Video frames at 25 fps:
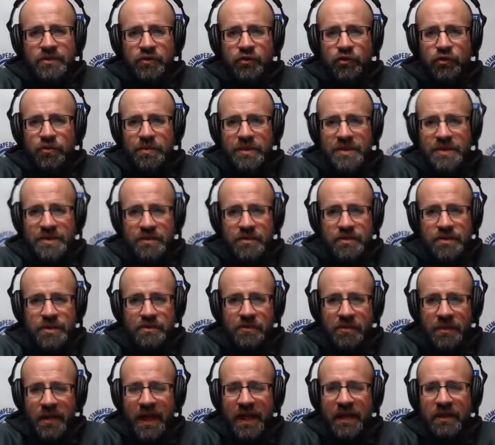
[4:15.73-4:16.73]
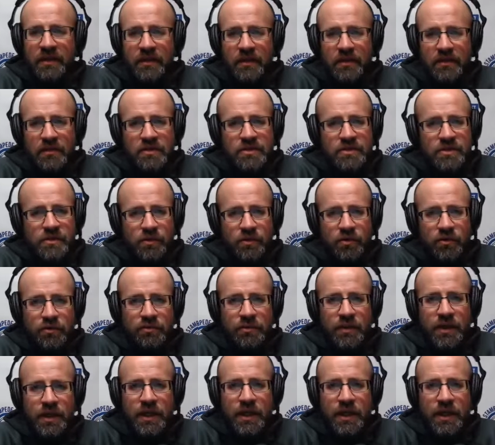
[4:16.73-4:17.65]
group is there's some length in this group.